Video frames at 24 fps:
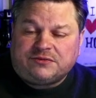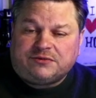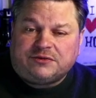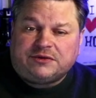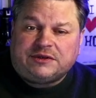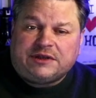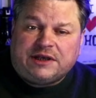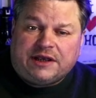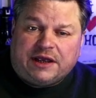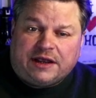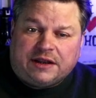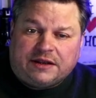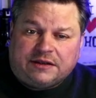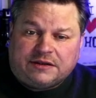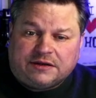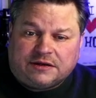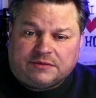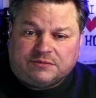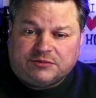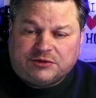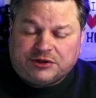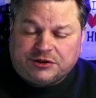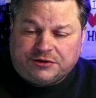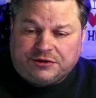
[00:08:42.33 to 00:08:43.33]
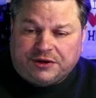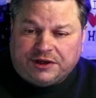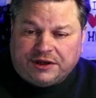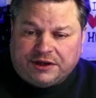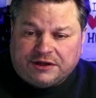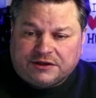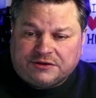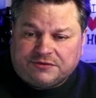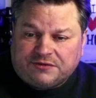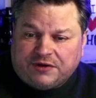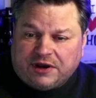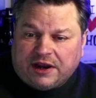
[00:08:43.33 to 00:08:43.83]
What they end up doing
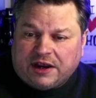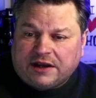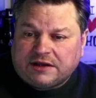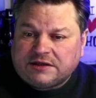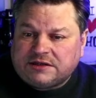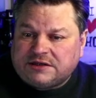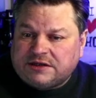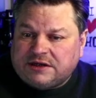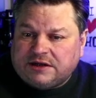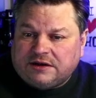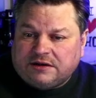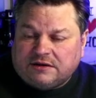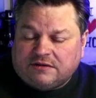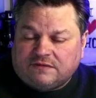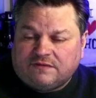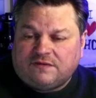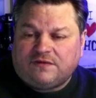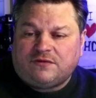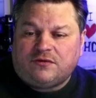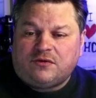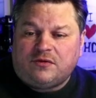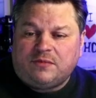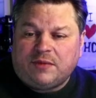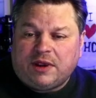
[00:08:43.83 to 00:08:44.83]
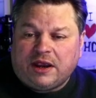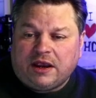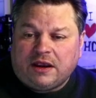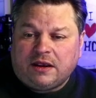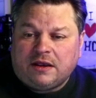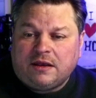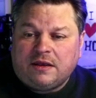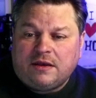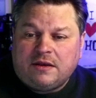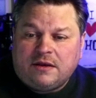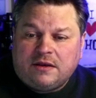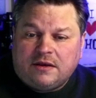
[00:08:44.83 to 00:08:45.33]
is reacting and forming
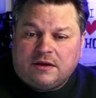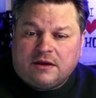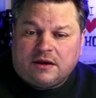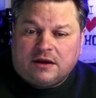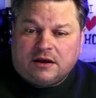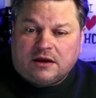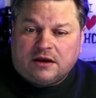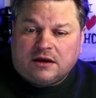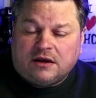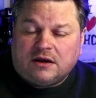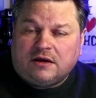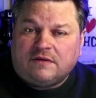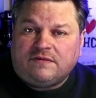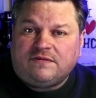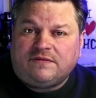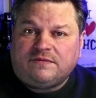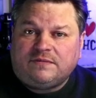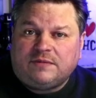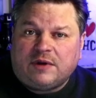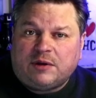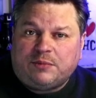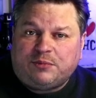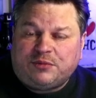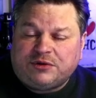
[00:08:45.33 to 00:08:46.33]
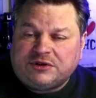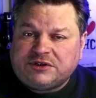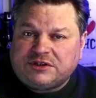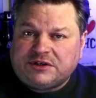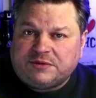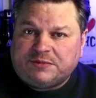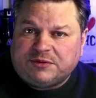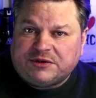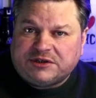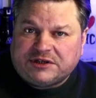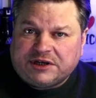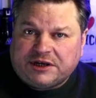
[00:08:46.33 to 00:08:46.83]
a
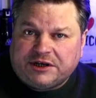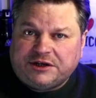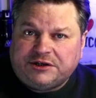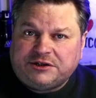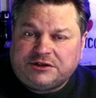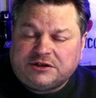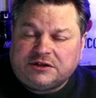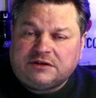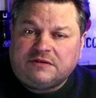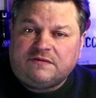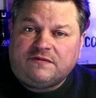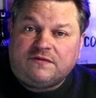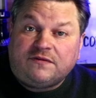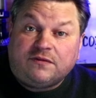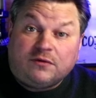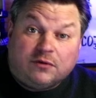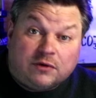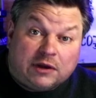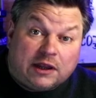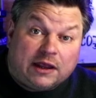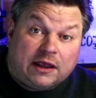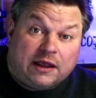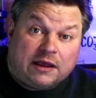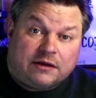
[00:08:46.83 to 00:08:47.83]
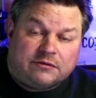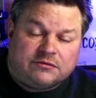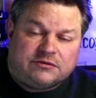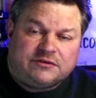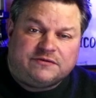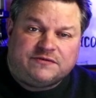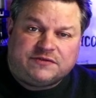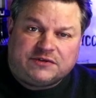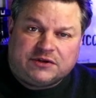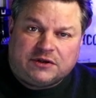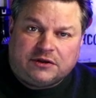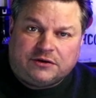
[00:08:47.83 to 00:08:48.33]
precipitation and falling out
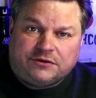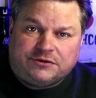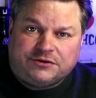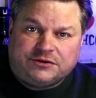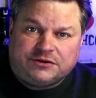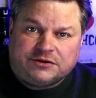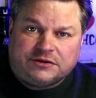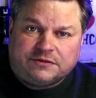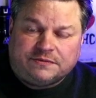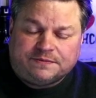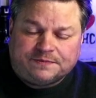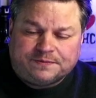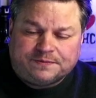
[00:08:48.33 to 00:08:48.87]
of solution.